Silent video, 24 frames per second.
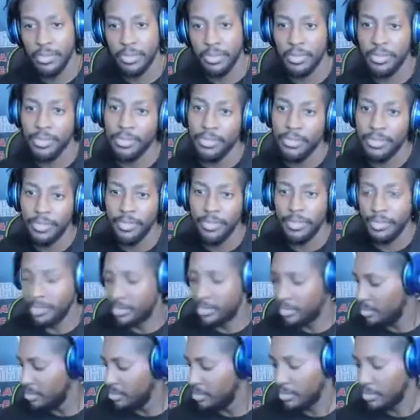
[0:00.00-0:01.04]

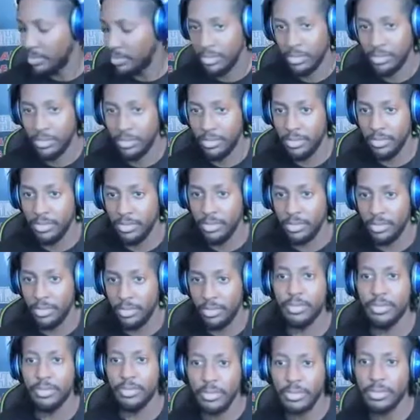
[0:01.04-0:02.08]

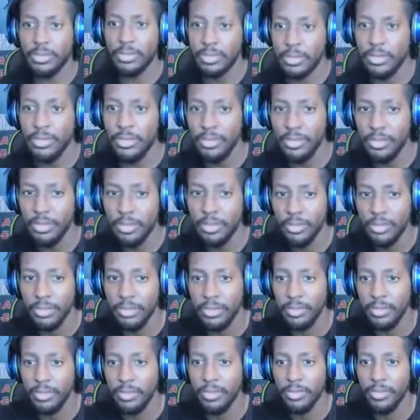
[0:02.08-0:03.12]

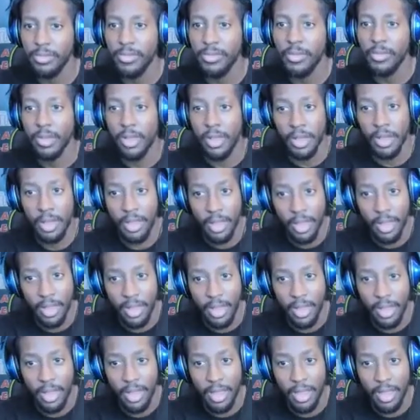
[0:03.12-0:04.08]
(not speaking)